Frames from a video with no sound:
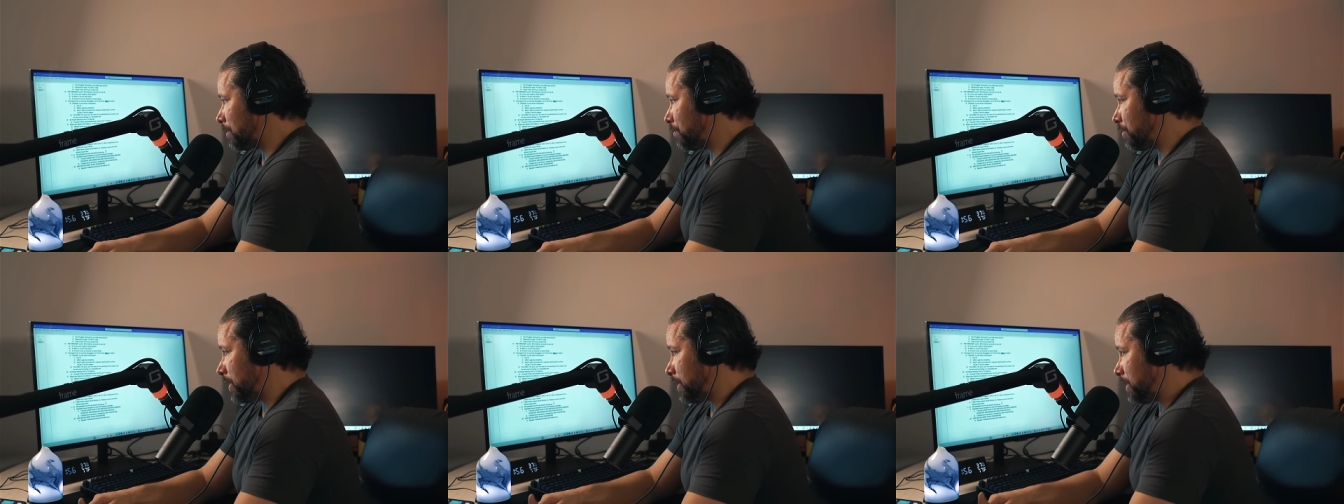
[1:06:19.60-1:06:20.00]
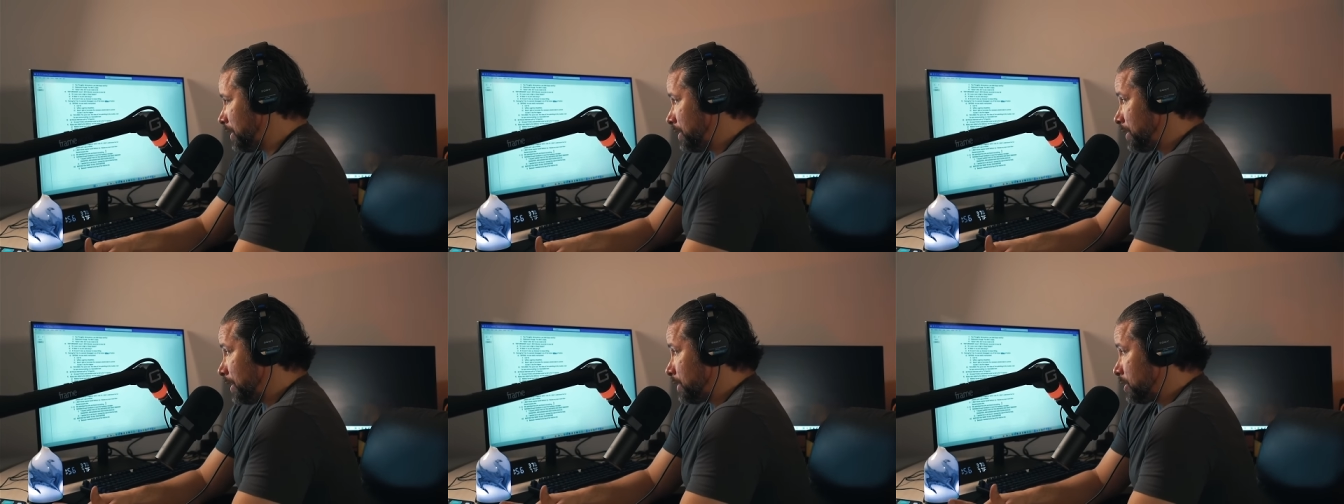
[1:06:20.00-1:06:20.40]
but
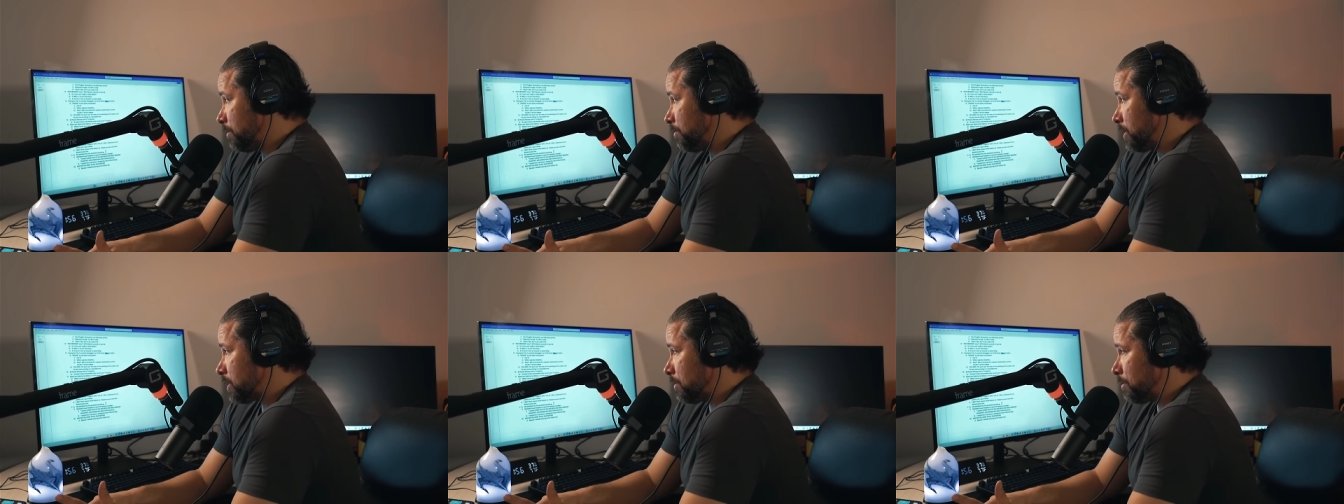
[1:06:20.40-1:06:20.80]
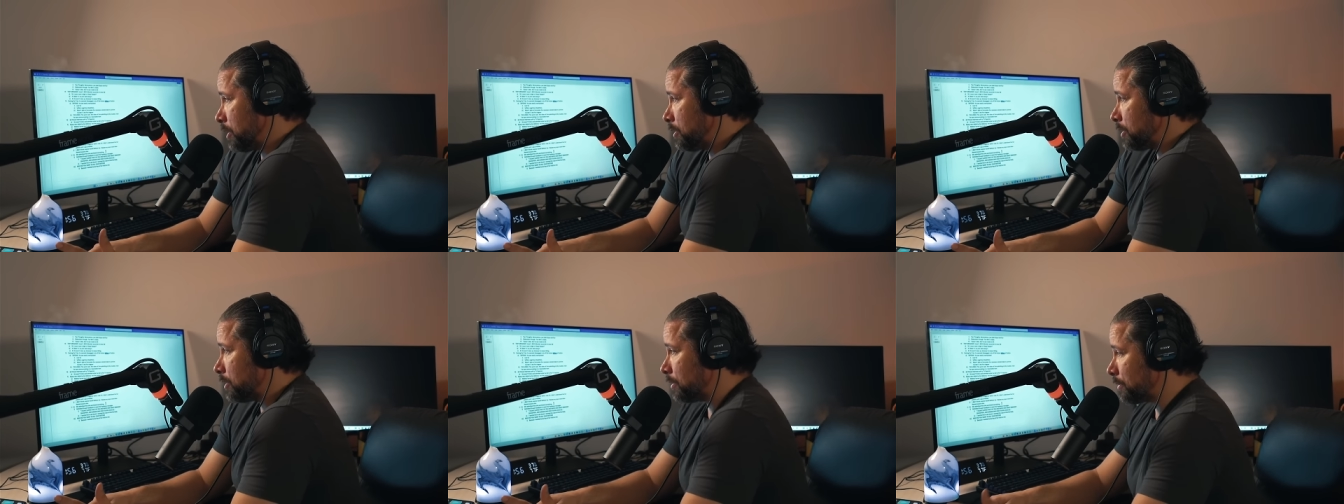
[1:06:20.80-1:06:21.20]
he did commit the
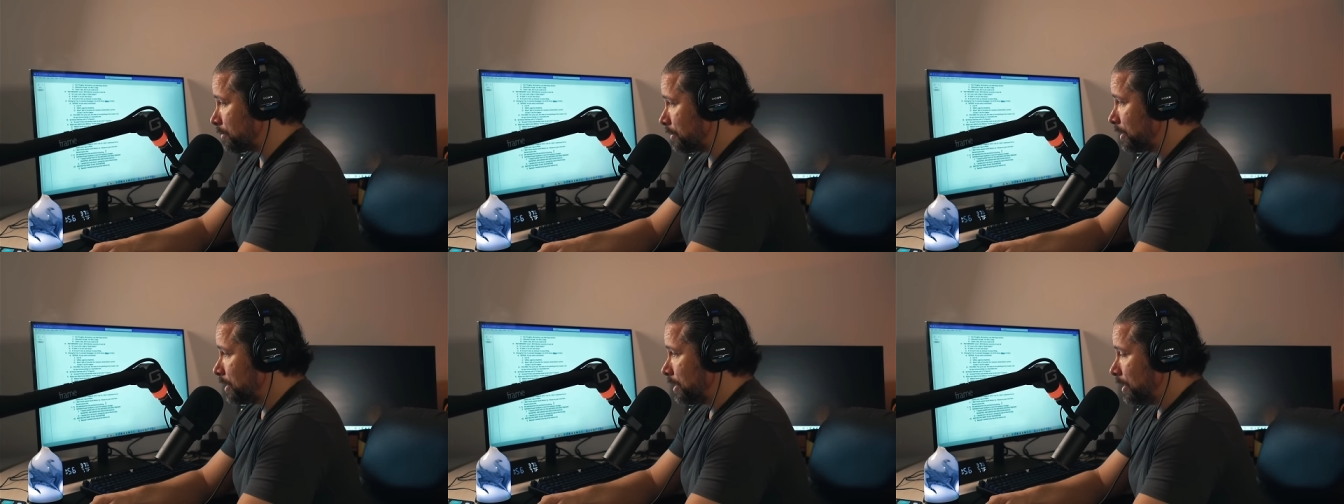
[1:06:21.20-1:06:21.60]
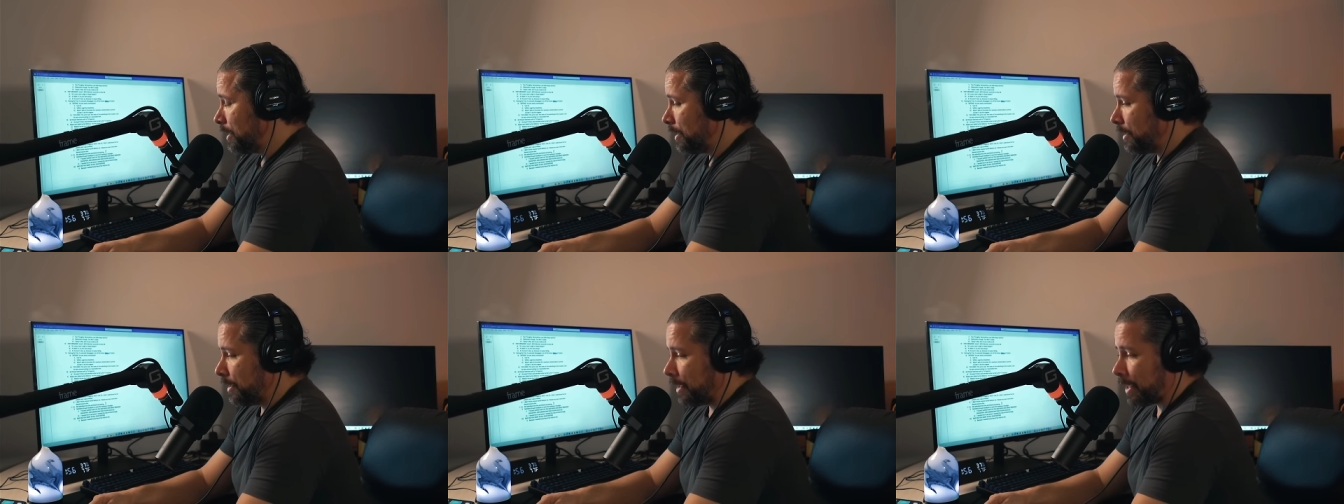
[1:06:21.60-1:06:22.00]
murder.
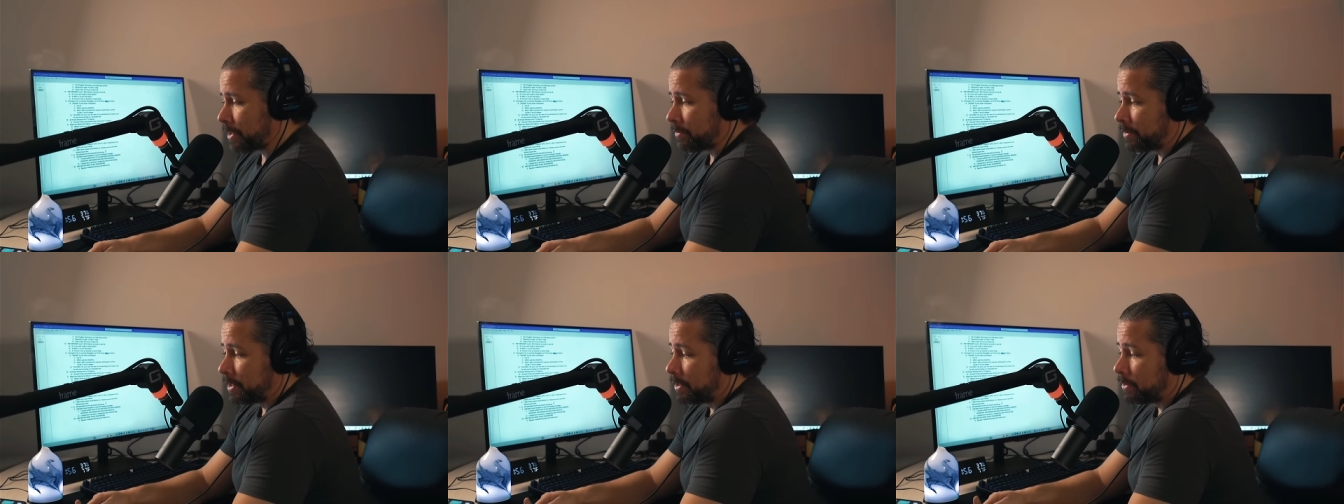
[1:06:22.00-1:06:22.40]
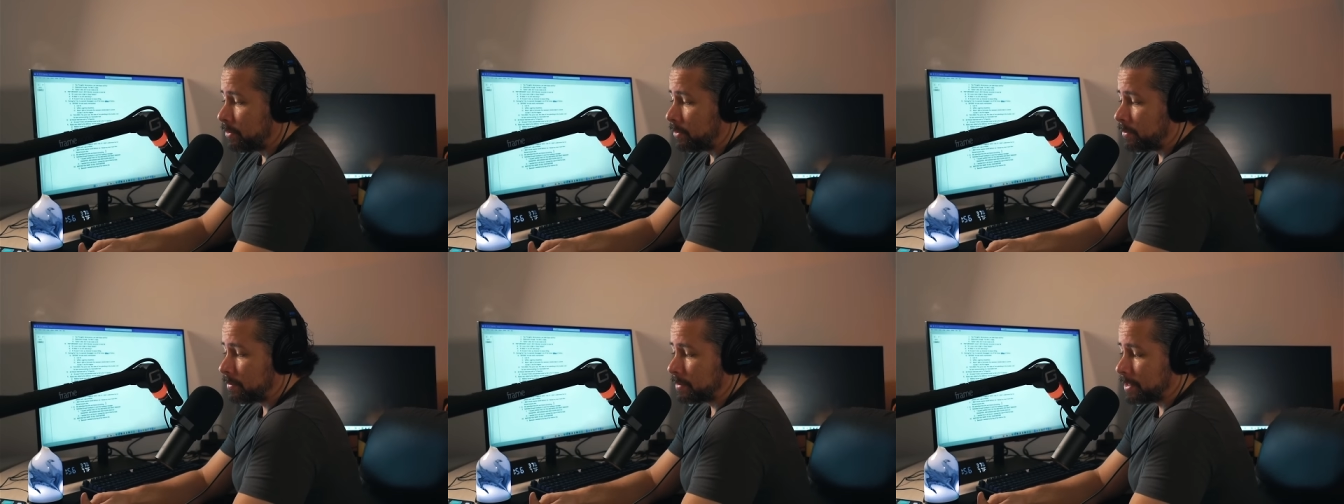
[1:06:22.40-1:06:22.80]
I don't
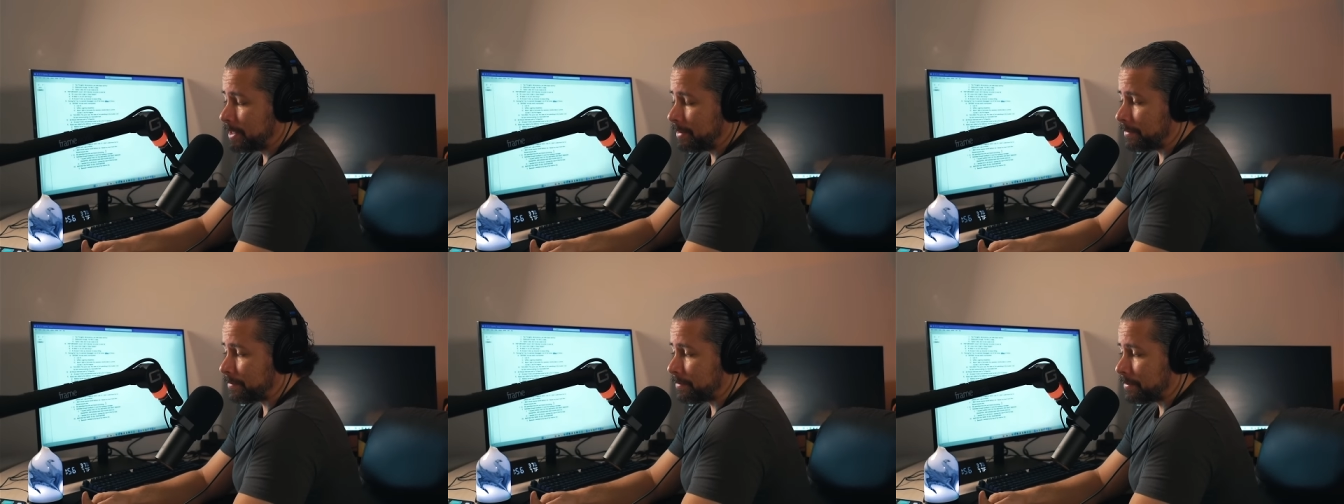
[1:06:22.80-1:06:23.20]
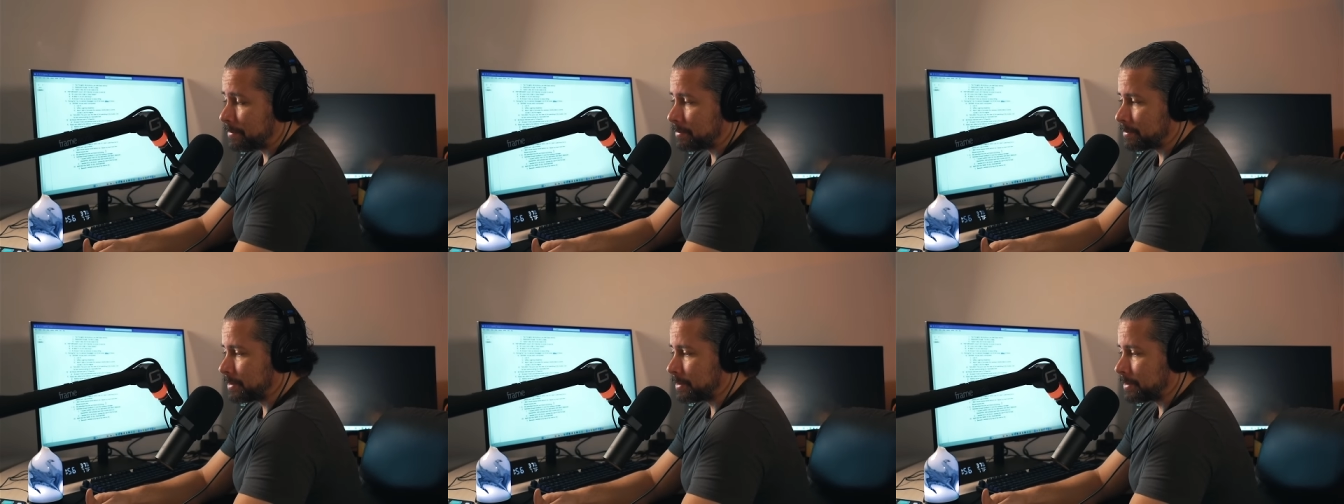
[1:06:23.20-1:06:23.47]
know if